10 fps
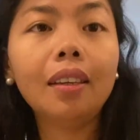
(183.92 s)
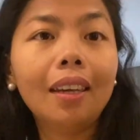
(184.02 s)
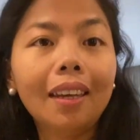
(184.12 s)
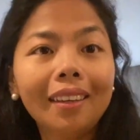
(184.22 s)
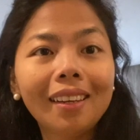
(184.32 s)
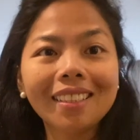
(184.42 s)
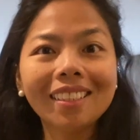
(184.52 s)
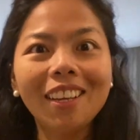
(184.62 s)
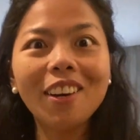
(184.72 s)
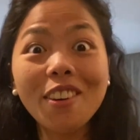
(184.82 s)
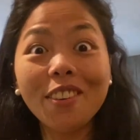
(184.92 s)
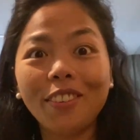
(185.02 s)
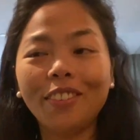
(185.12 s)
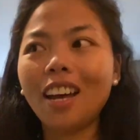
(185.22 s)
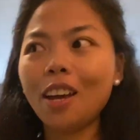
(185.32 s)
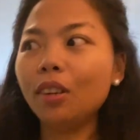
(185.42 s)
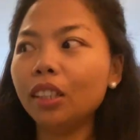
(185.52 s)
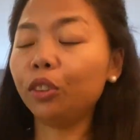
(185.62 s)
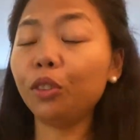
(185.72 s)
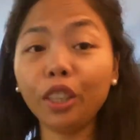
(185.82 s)
And let's go. I
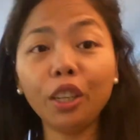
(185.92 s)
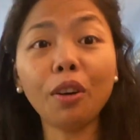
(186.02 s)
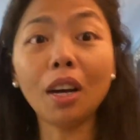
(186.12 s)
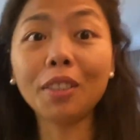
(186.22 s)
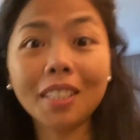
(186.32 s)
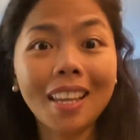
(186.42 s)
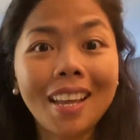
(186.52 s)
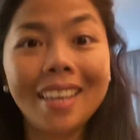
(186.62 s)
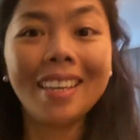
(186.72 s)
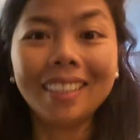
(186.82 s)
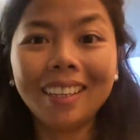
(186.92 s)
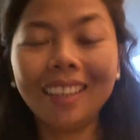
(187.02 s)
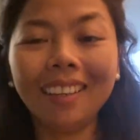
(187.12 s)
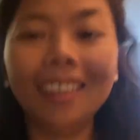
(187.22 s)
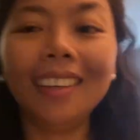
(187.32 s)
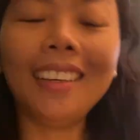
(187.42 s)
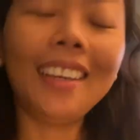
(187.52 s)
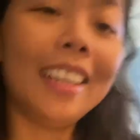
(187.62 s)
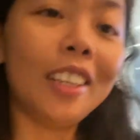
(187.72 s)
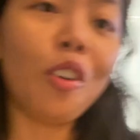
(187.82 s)
will tour you outside
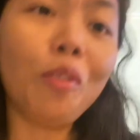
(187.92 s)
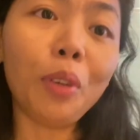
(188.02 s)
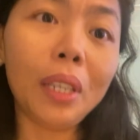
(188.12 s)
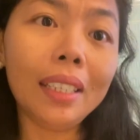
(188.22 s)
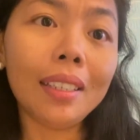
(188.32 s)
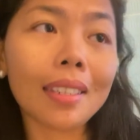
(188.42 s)
and hopefully the